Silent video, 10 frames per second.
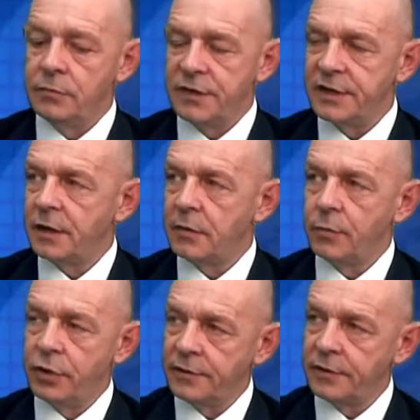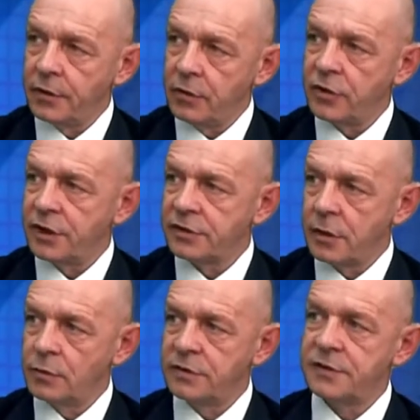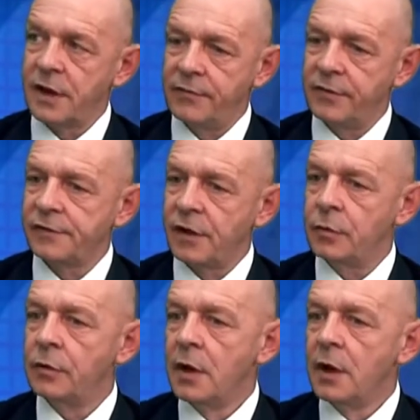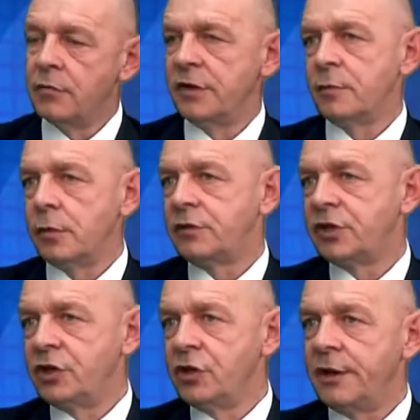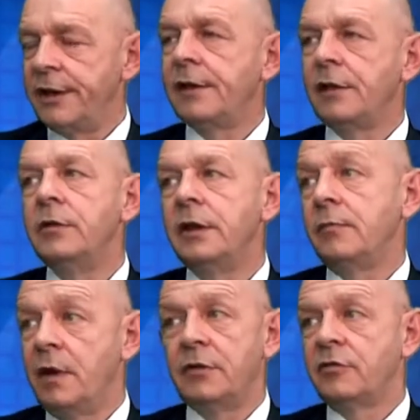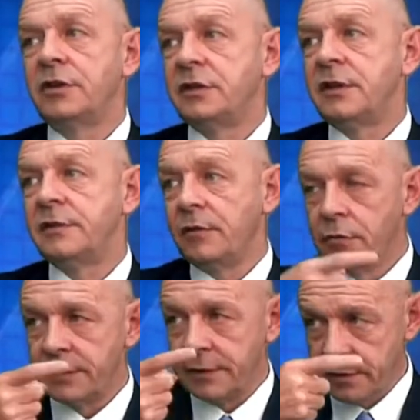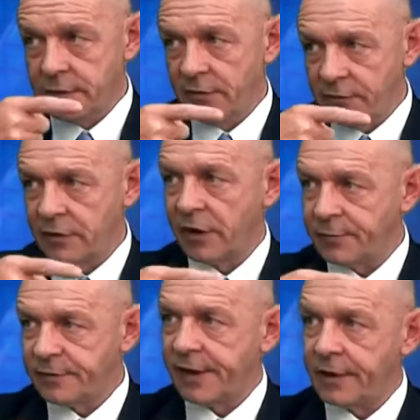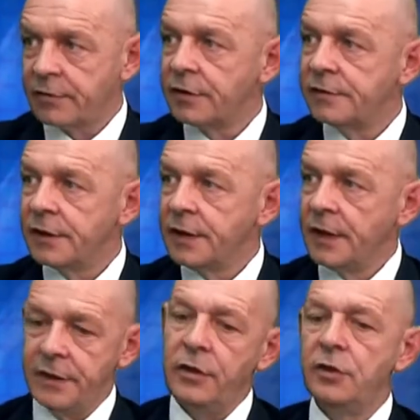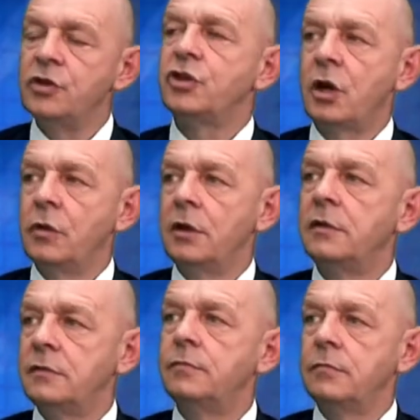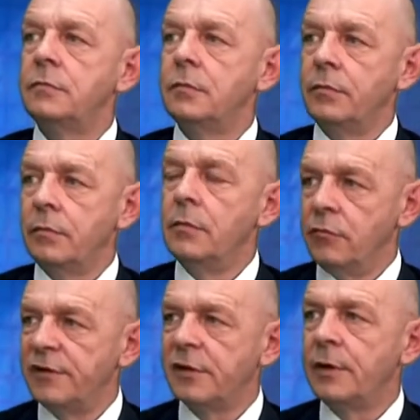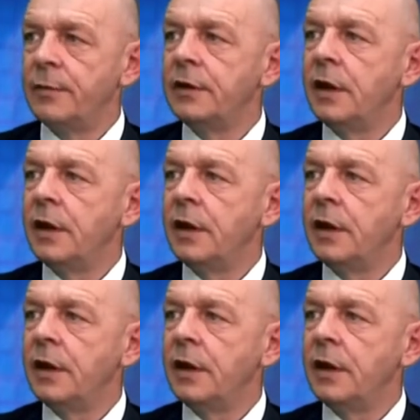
detail put into the contract. So it would say, for example, reasonable security, including penetration testing, all the different types of categories. Then you can show that it's reasonably been